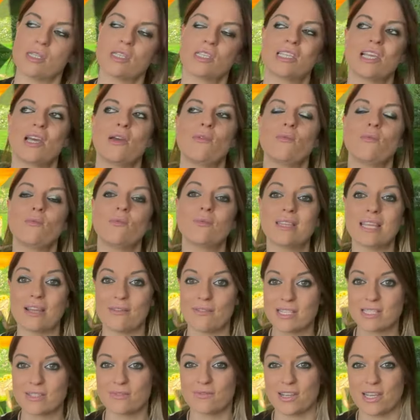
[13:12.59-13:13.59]
So there
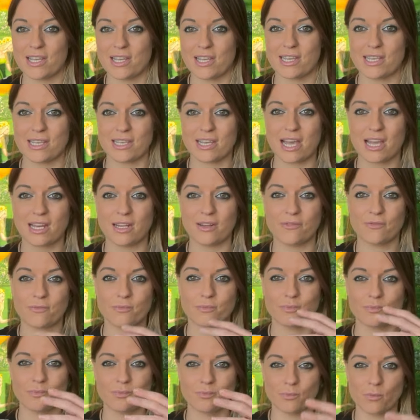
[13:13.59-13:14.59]
is a very kind of
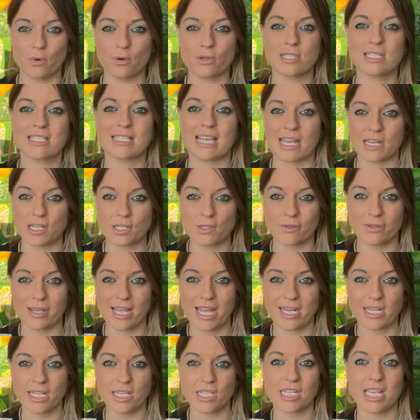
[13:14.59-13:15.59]
more sexual
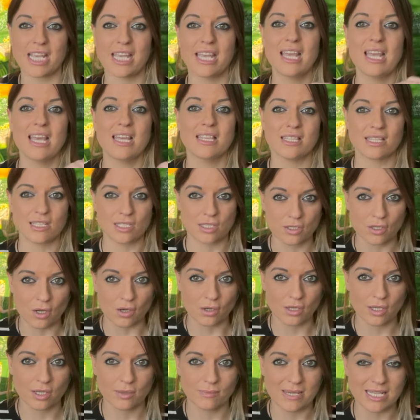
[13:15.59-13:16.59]
energy, this
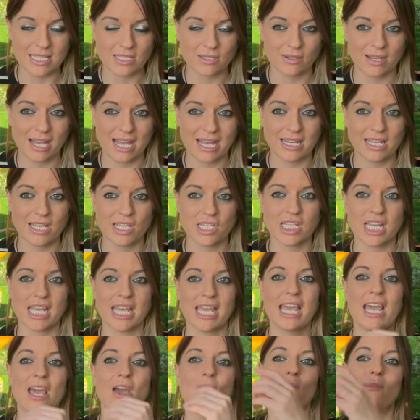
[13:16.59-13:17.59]
non-committal energy
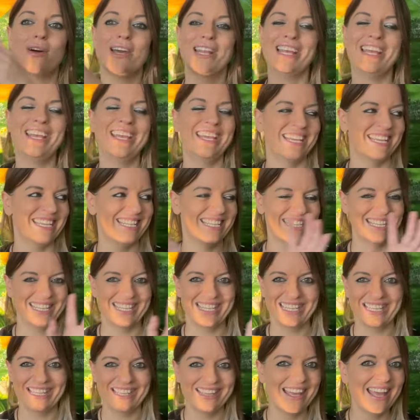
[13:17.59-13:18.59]
when
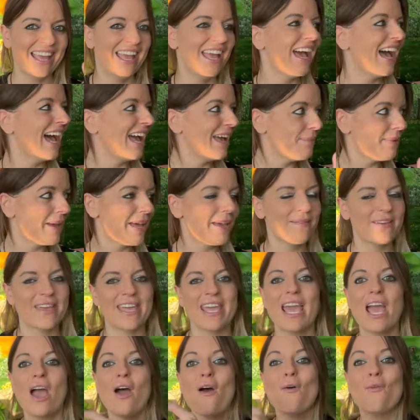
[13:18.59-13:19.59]
hey baby,
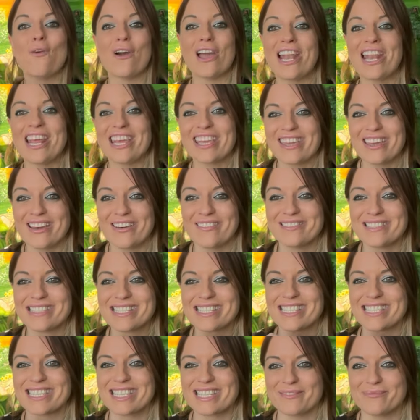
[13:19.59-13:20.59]
when it comes
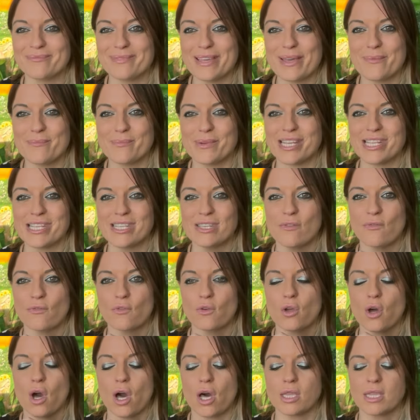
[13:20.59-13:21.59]
to commitment, you've
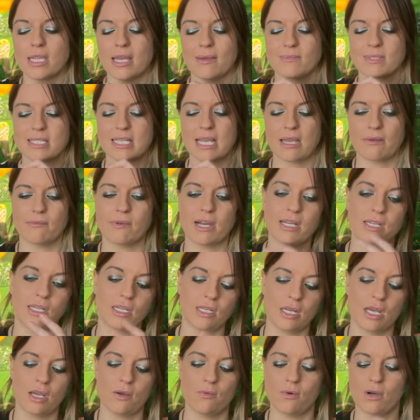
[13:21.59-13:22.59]
got them saying, well, you
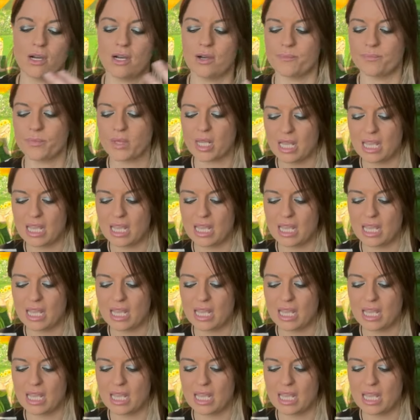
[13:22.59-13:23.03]
know what,